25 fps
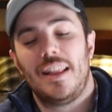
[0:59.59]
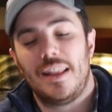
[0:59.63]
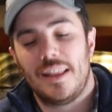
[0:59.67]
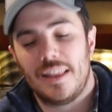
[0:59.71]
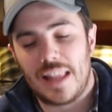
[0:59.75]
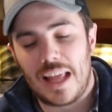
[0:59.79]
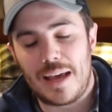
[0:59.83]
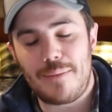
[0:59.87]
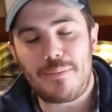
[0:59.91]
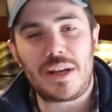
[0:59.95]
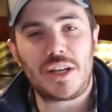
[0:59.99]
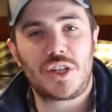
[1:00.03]

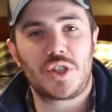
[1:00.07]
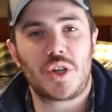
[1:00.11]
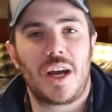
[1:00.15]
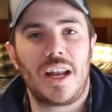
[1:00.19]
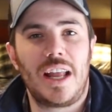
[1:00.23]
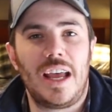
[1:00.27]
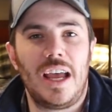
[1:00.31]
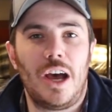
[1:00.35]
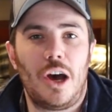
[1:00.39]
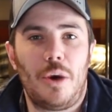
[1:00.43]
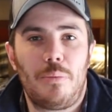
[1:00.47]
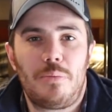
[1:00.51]
Let me try
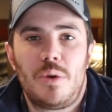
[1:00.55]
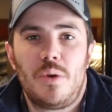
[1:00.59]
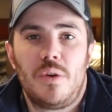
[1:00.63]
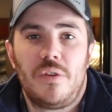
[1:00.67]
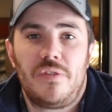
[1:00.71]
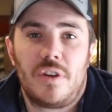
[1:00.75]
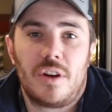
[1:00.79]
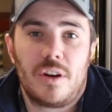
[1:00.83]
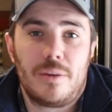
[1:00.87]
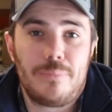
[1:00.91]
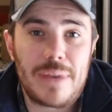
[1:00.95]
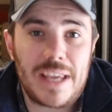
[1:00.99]
to help you
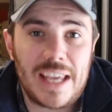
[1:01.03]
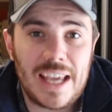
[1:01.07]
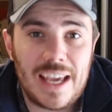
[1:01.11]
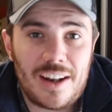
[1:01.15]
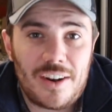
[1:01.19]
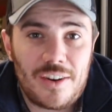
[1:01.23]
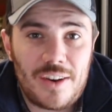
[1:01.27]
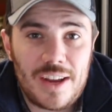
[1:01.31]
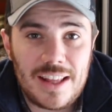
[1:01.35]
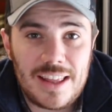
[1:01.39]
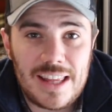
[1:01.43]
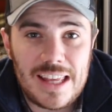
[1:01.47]
if you're a
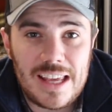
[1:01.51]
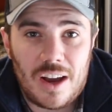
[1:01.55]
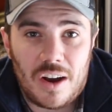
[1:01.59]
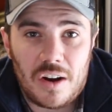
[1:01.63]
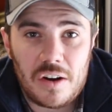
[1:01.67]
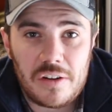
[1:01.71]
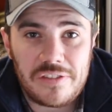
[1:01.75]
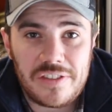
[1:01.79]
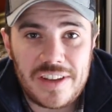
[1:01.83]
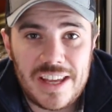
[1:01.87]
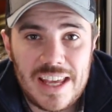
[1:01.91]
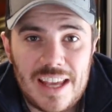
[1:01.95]
beginner in the
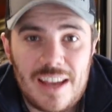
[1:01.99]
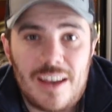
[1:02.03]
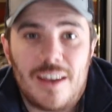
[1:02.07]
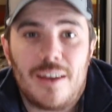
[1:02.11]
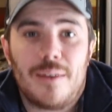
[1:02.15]
RV